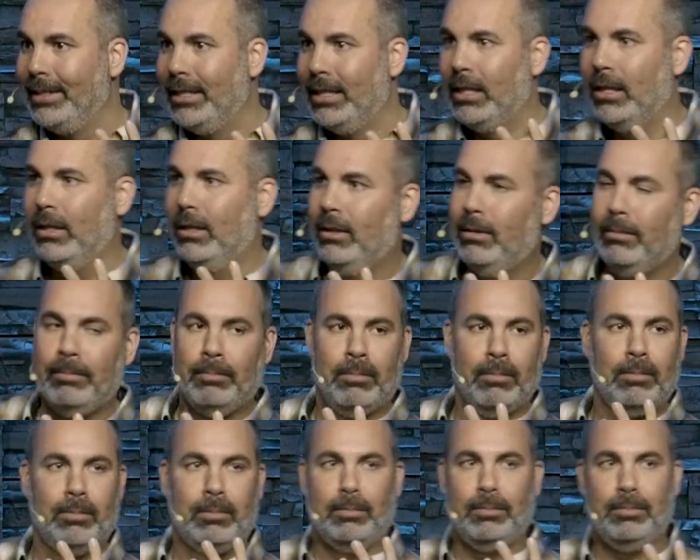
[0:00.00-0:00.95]

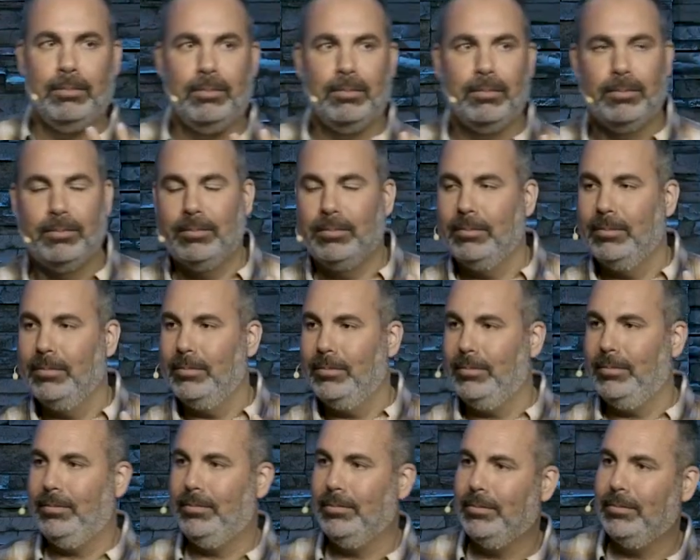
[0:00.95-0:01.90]

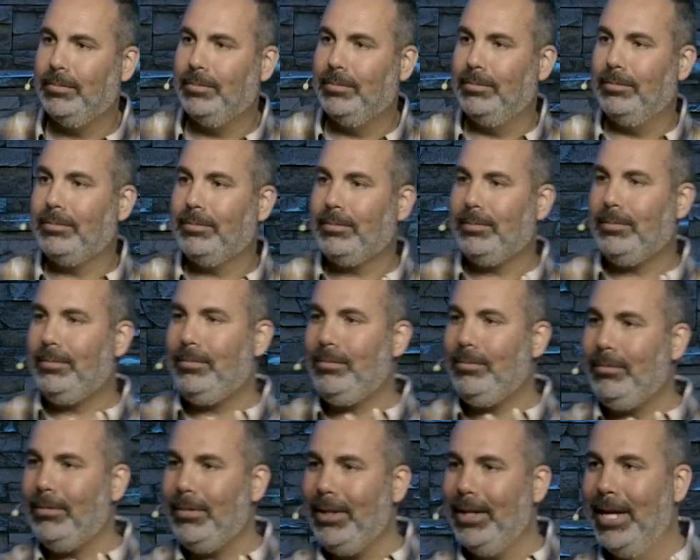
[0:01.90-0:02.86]

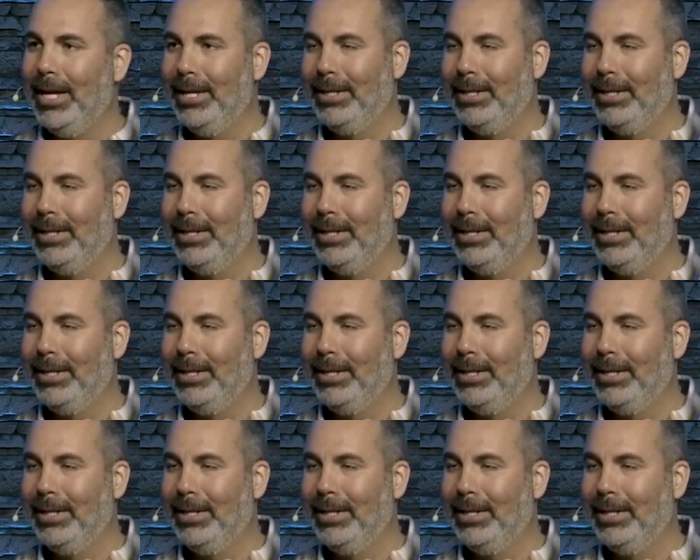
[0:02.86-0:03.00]
No one is speaking in this clip.